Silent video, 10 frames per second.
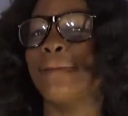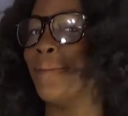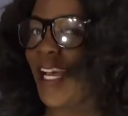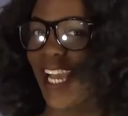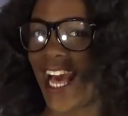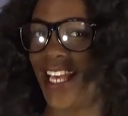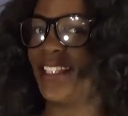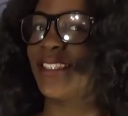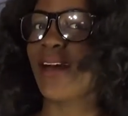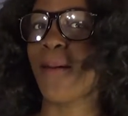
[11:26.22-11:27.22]
But
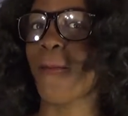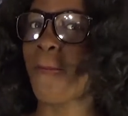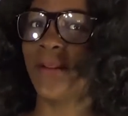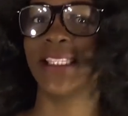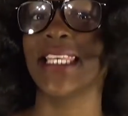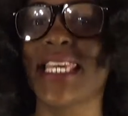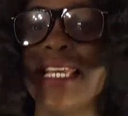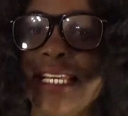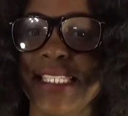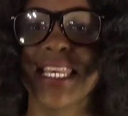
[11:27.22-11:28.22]
guys,
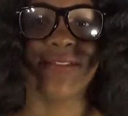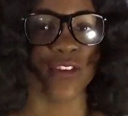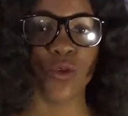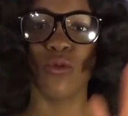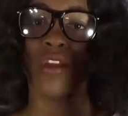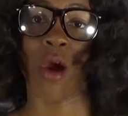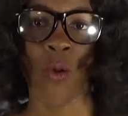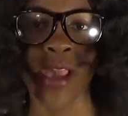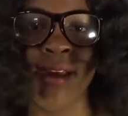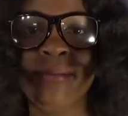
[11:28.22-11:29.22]
please, if you know
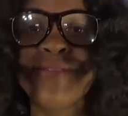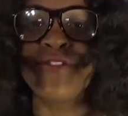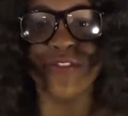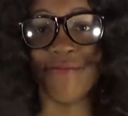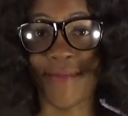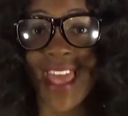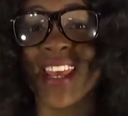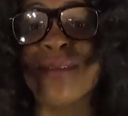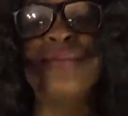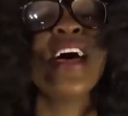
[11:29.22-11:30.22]
him, if you've met
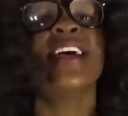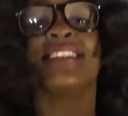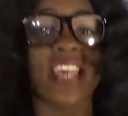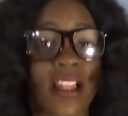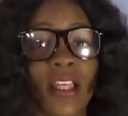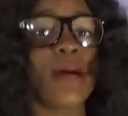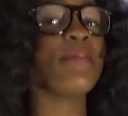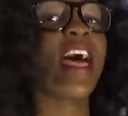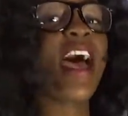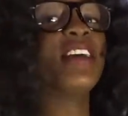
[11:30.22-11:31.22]
him, tell
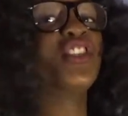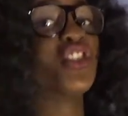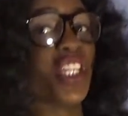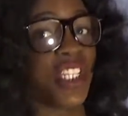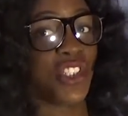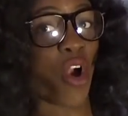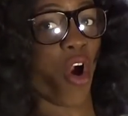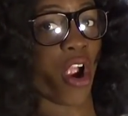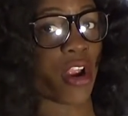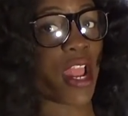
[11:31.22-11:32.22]
him that Shiggy
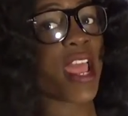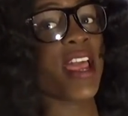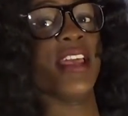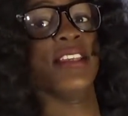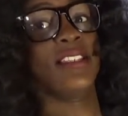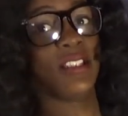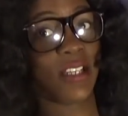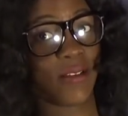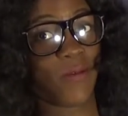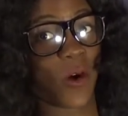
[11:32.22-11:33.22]
Char is
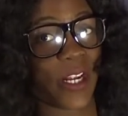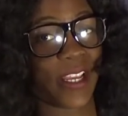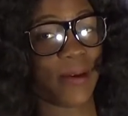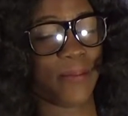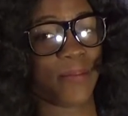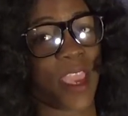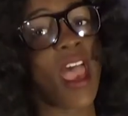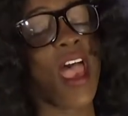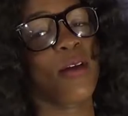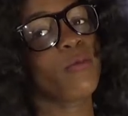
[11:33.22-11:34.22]
looking for him.
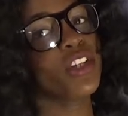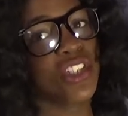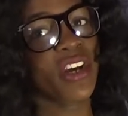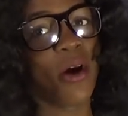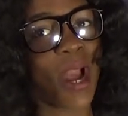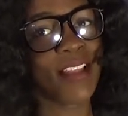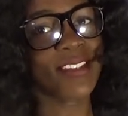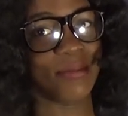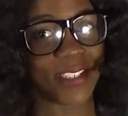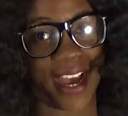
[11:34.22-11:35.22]
And we should go out
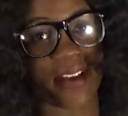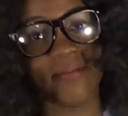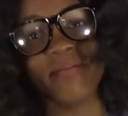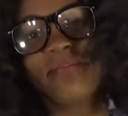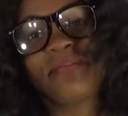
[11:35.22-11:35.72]
sometime.